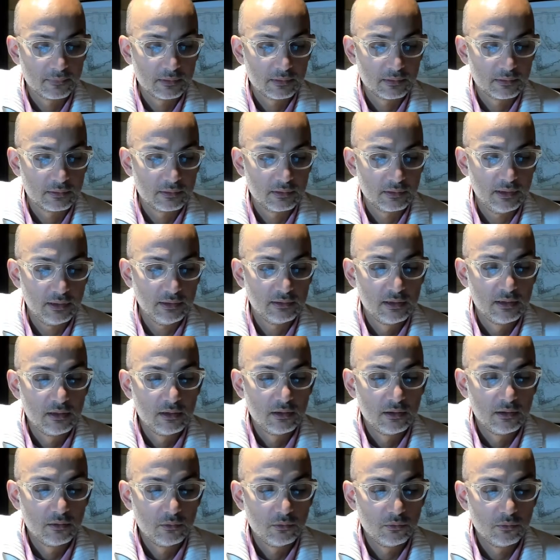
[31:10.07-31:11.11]
Right?
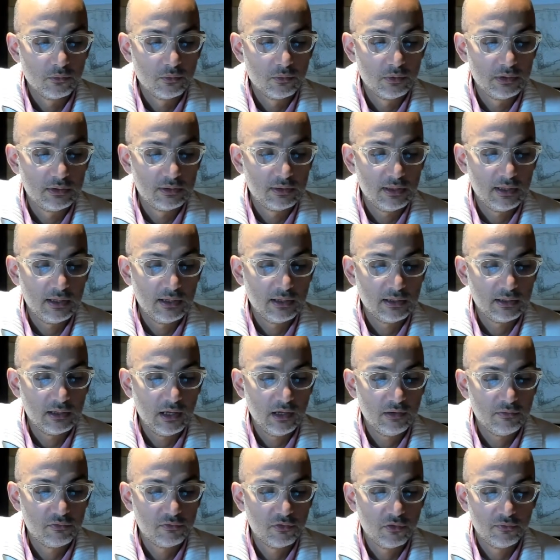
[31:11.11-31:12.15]
We take
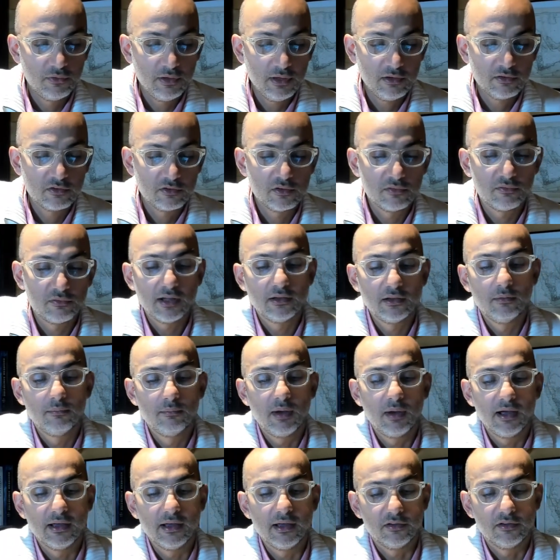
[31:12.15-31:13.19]
f of x divided
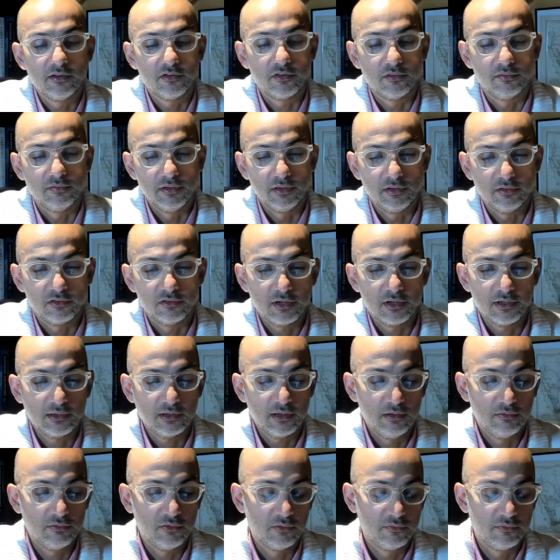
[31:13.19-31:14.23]
by s of x, right?
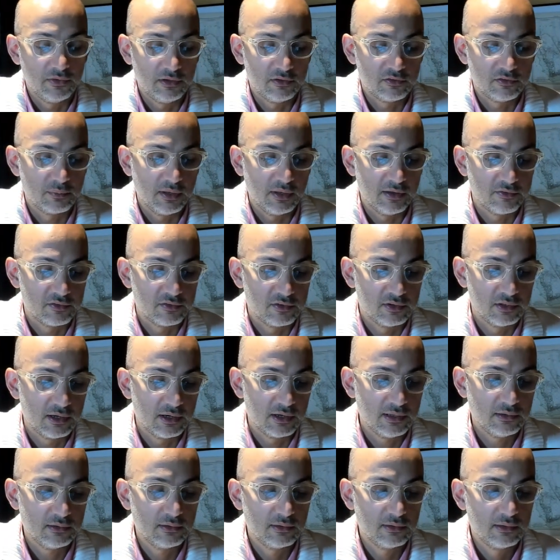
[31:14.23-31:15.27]
F of x plus t, right?
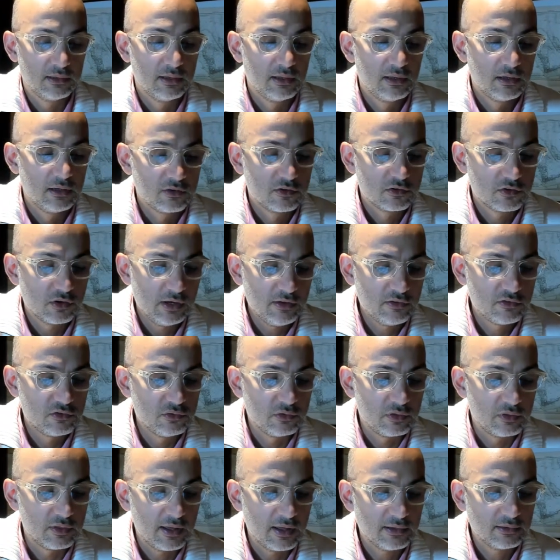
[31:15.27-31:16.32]
So let's
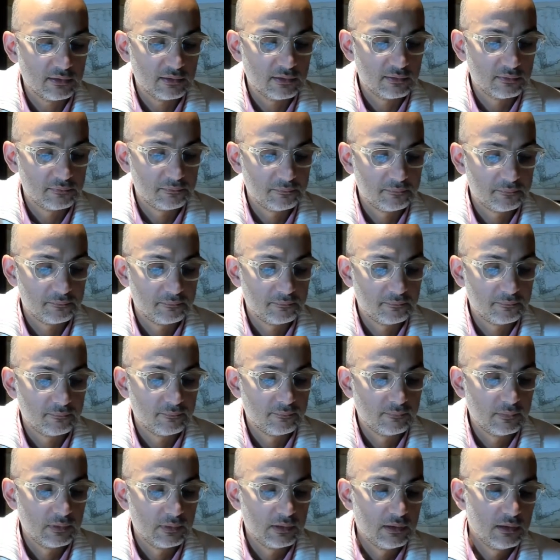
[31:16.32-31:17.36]
do that.
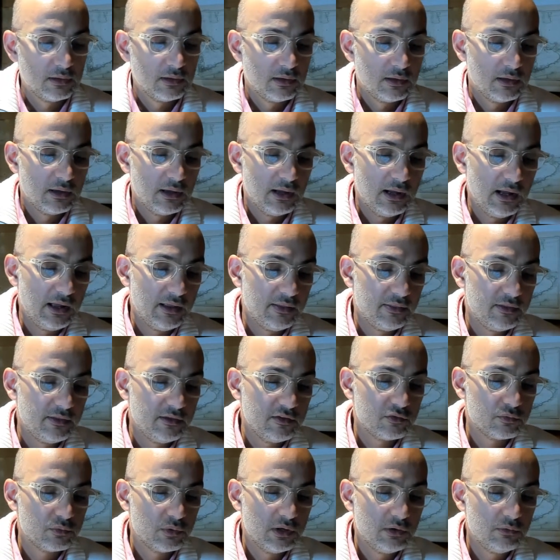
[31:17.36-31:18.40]
And
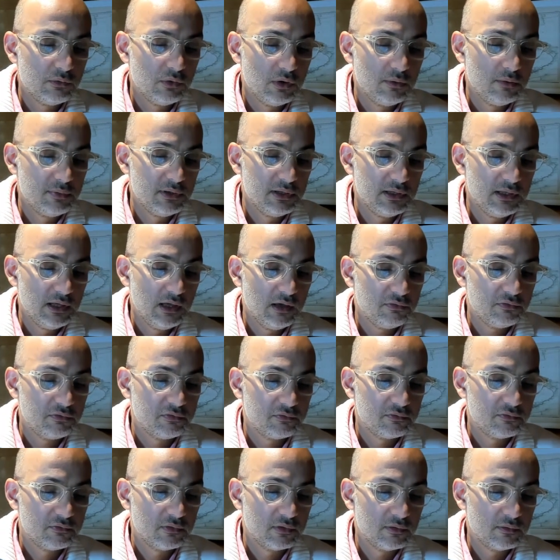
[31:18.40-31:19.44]
this one will be f,
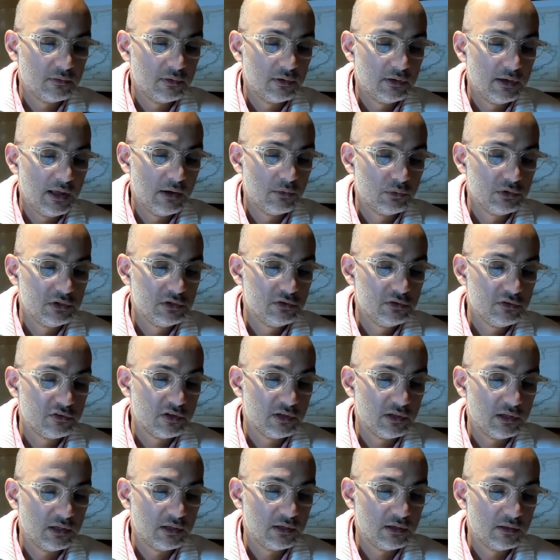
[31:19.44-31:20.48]
now using
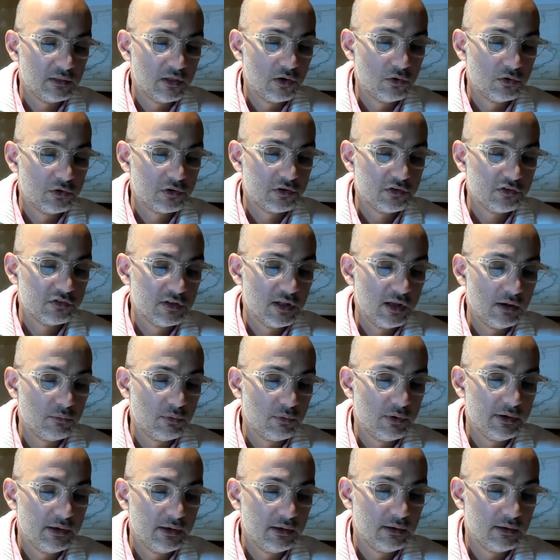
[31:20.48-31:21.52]
the original one,
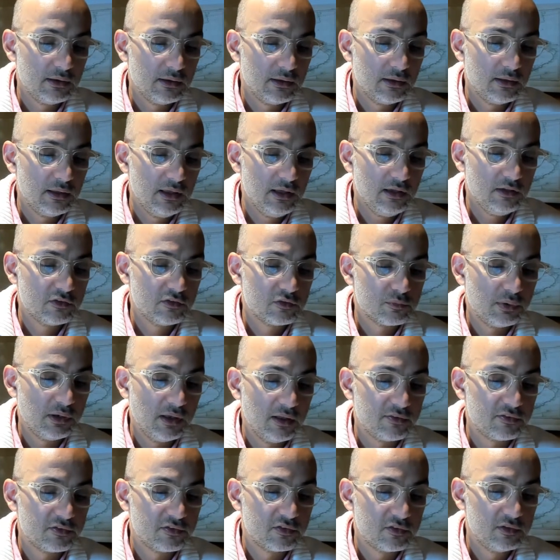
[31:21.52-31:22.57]
x
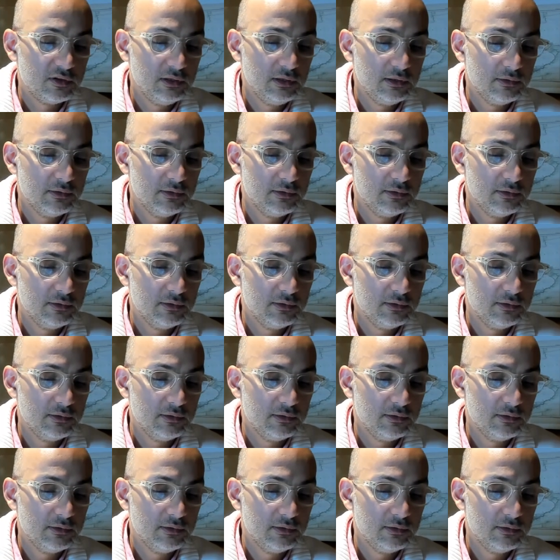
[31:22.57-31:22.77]
plus t.